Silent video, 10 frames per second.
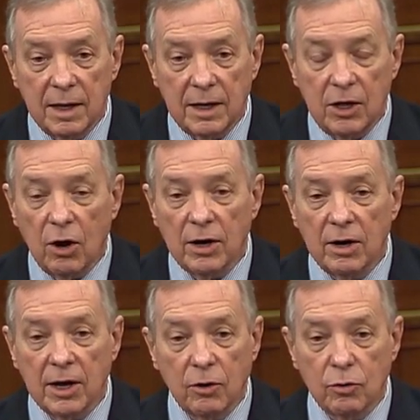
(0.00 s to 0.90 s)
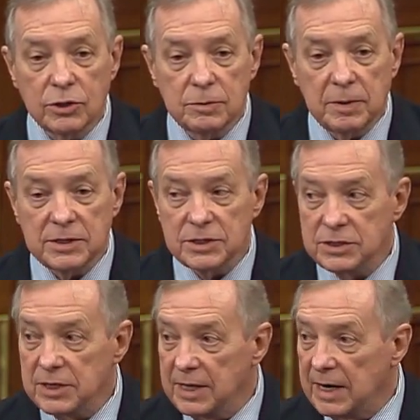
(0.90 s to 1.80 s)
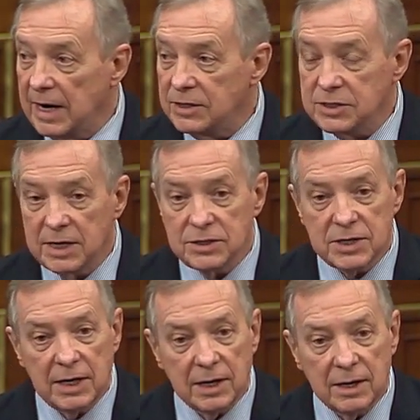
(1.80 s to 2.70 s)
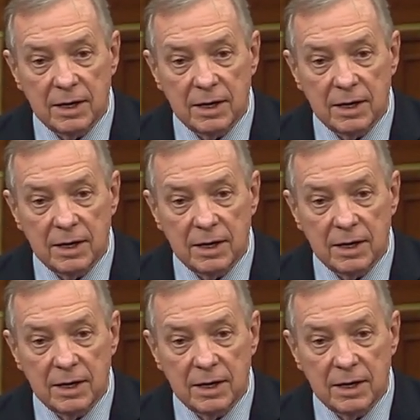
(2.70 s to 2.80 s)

in the ordinary course of business in the United States Senate.